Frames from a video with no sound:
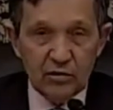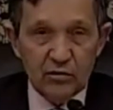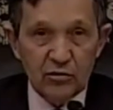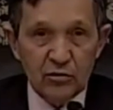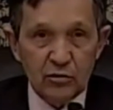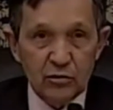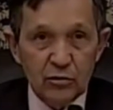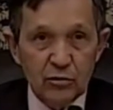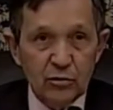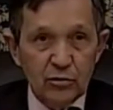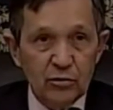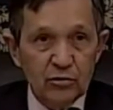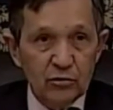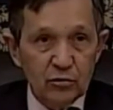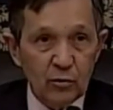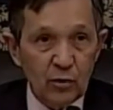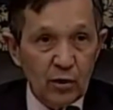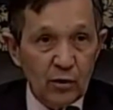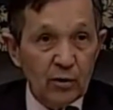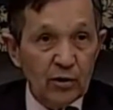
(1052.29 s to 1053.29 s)
to
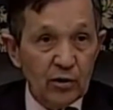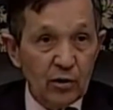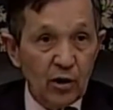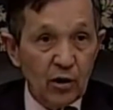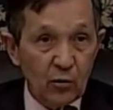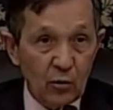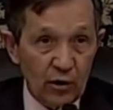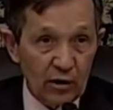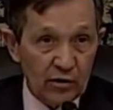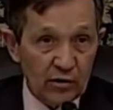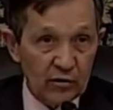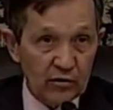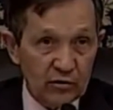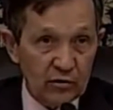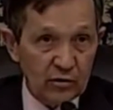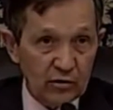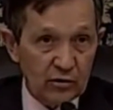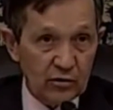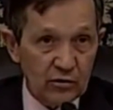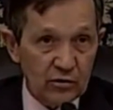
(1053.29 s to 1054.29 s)
swear in all
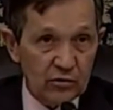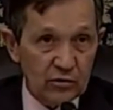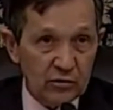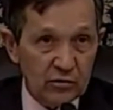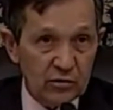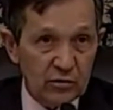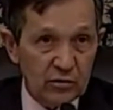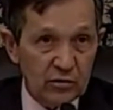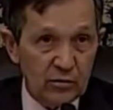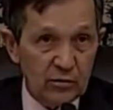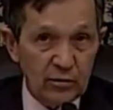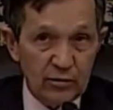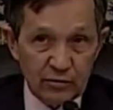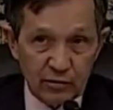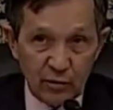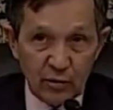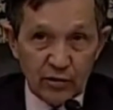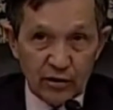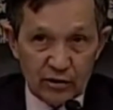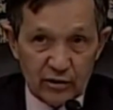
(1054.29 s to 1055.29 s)
witnesses
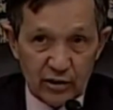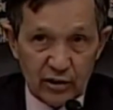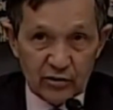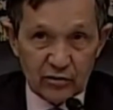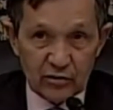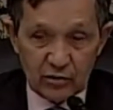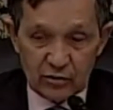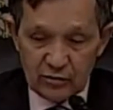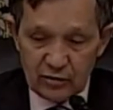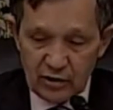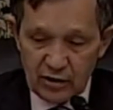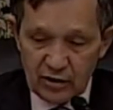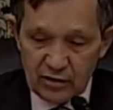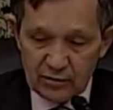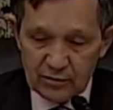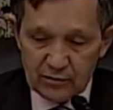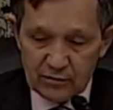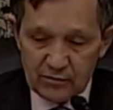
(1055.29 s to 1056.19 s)
before they testify.